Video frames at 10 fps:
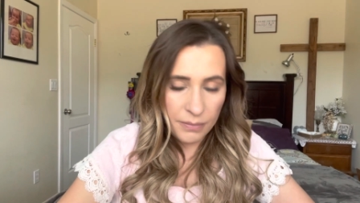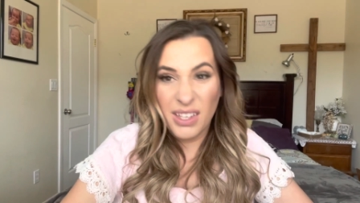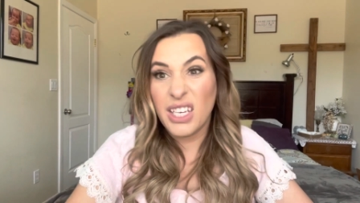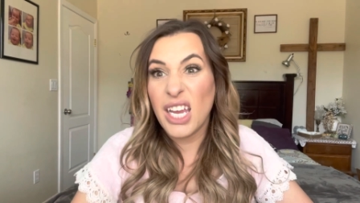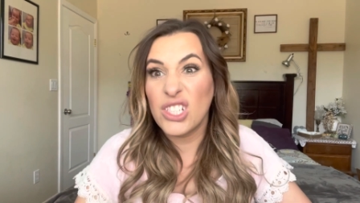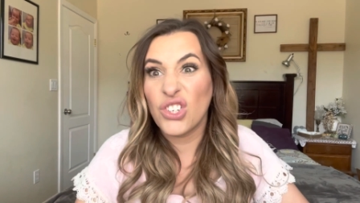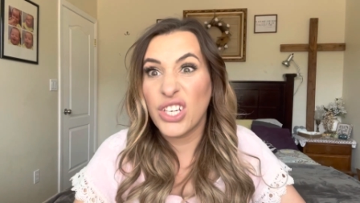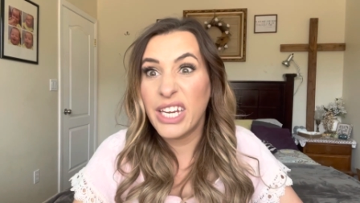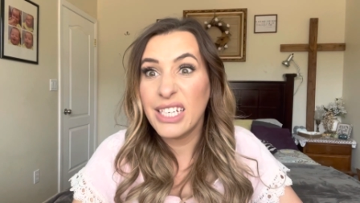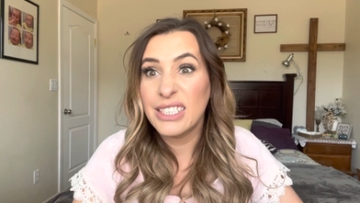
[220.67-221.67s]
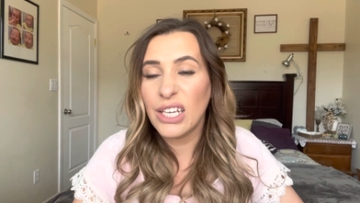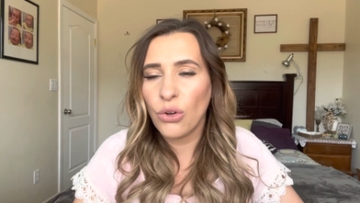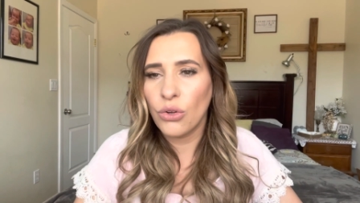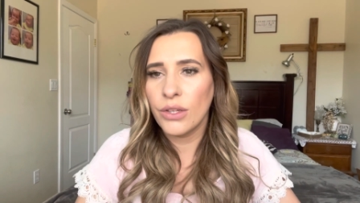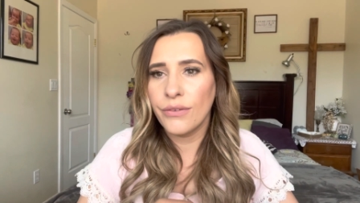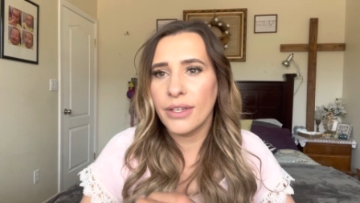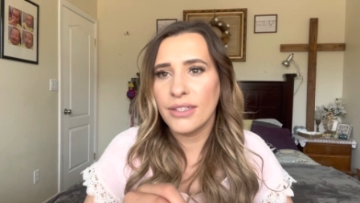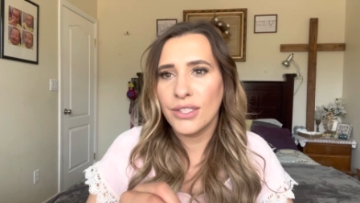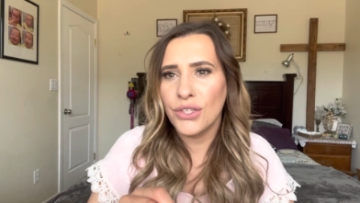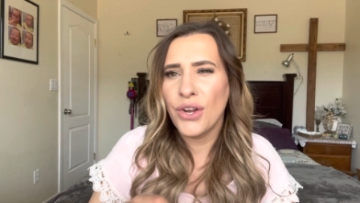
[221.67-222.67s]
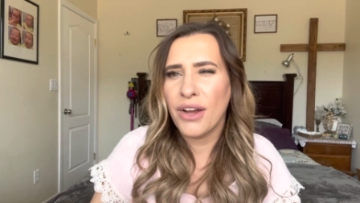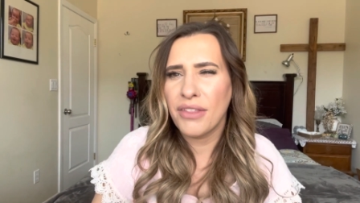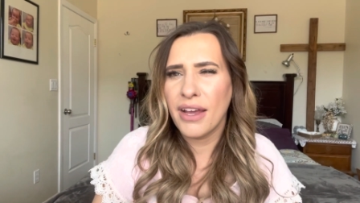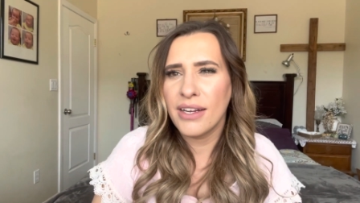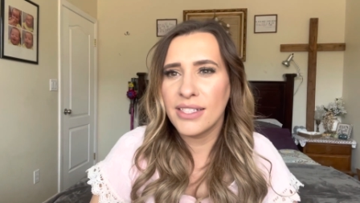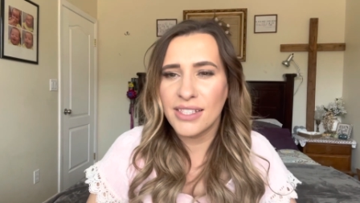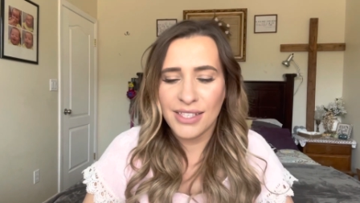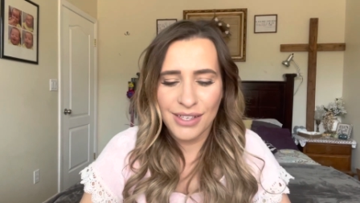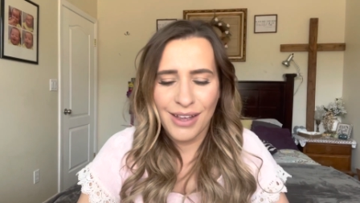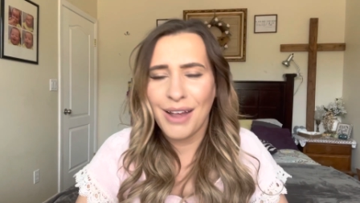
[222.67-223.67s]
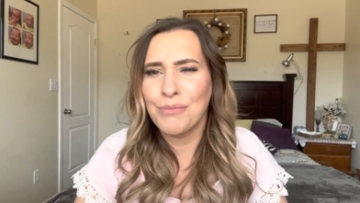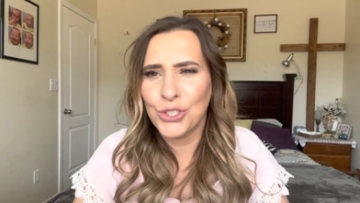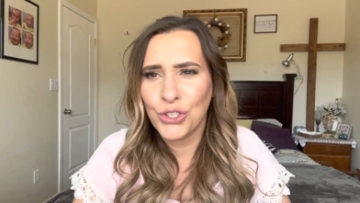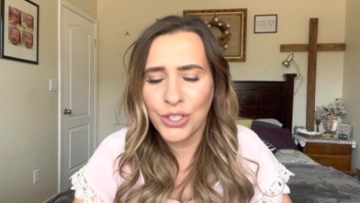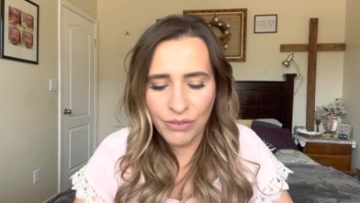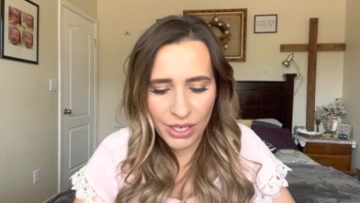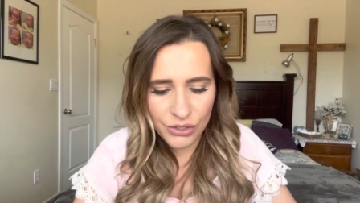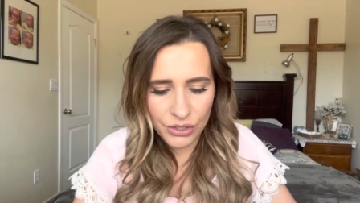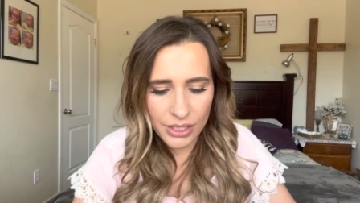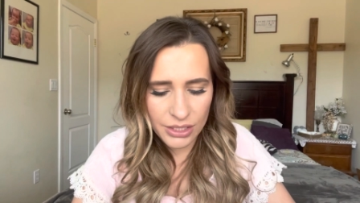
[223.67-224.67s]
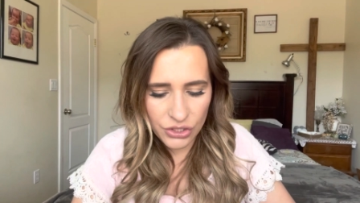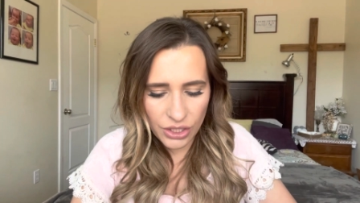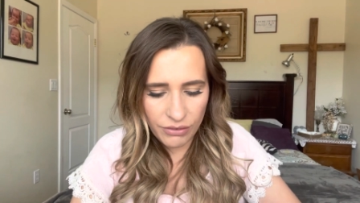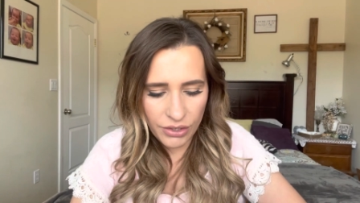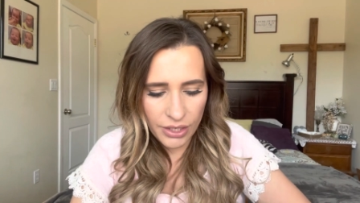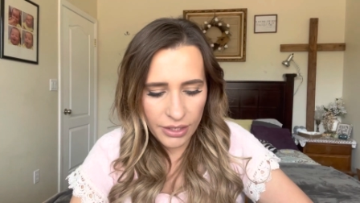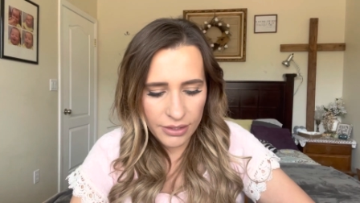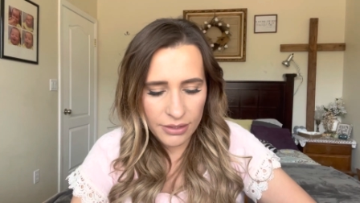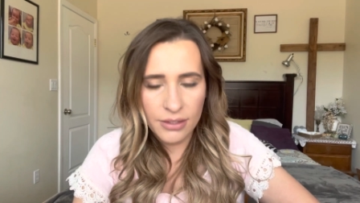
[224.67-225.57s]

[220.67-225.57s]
in case your kids get a hold of it. You know how that is. I'm sure you've had your kids shave their head.